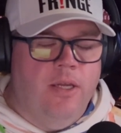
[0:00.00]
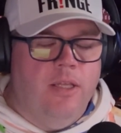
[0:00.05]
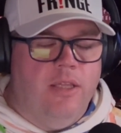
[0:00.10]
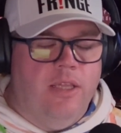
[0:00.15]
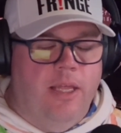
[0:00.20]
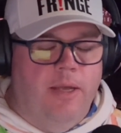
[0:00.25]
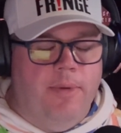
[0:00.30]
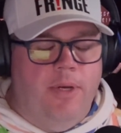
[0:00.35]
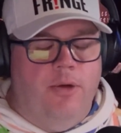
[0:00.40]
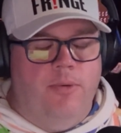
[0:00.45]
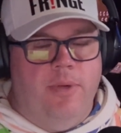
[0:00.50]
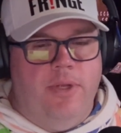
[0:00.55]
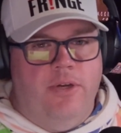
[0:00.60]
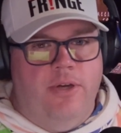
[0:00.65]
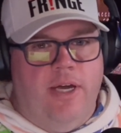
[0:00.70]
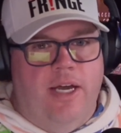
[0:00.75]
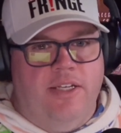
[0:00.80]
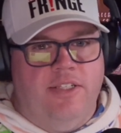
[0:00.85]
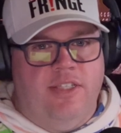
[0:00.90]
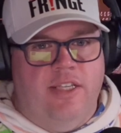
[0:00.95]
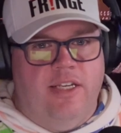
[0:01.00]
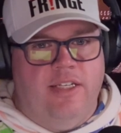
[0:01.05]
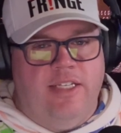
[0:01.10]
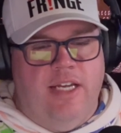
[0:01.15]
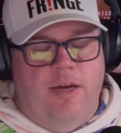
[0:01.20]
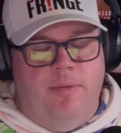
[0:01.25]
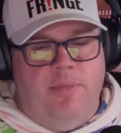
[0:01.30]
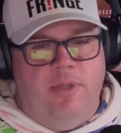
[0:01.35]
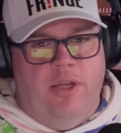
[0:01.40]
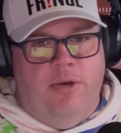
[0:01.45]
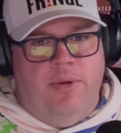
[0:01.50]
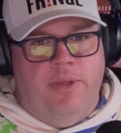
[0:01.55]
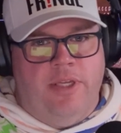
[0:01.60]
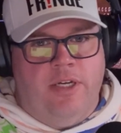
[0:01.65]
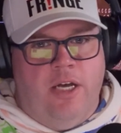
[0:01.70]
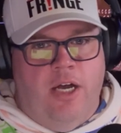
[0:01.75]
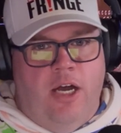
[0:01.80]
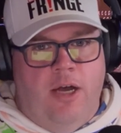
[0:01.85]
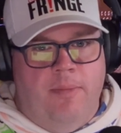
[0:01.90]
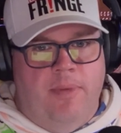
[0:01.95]
Let me know what you guys think down below in the
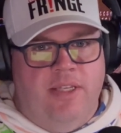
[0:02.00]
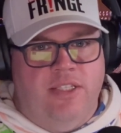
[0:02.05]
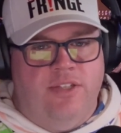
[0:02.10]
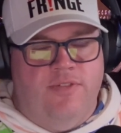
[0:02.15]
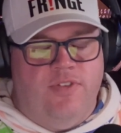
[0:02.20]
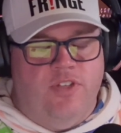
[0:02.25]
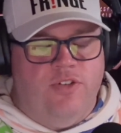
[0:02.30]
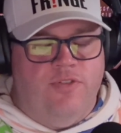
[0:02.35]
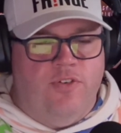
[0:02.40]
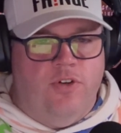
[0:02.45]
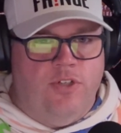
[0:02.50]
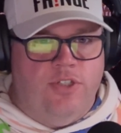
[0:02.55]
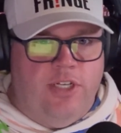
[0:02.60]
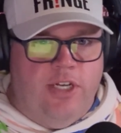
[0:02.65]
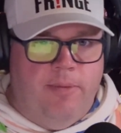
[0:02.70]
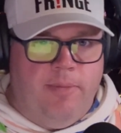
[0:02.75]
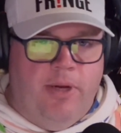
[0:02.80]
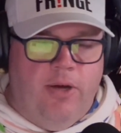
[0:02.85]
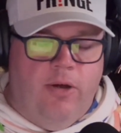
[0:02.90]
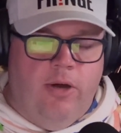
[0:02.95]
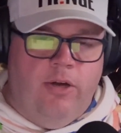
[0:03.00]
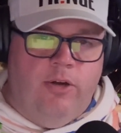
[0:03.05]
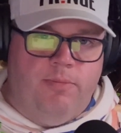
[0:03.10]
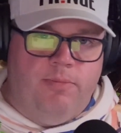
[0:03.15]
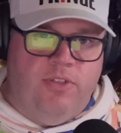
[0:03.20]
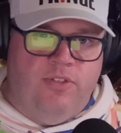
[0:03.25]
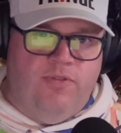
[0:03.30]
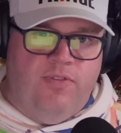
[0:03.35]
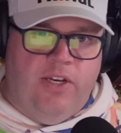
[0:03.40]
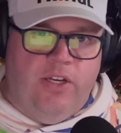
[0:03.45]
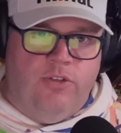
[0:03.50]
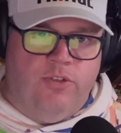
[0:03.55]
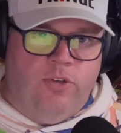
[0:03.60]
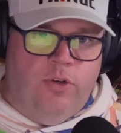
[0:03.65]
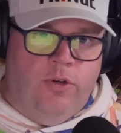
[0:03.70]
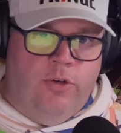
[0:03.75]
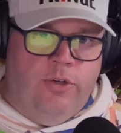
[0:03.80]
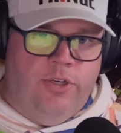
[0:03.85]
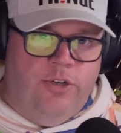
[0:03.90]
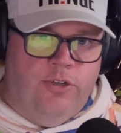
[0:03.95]
comments. If it's your first time here, I hope this video has
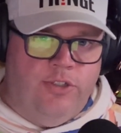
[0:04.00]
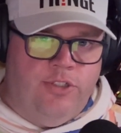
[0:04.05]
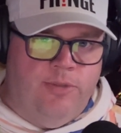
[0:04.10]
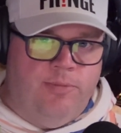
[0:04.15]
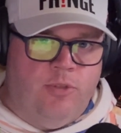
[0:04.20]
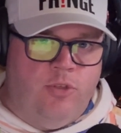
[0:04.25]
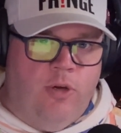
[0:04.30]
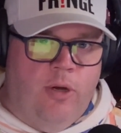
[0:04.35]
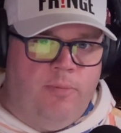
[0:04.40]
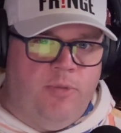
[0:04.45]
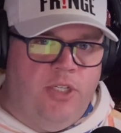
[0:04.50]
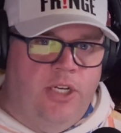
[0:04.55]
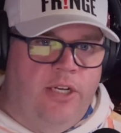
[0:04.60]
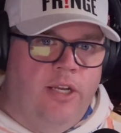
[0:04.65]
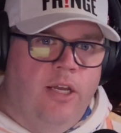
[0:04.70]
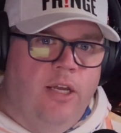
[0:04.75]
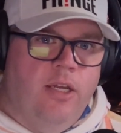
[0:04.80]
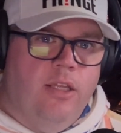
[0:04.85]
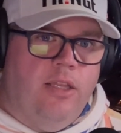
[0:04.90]
earned your subscription.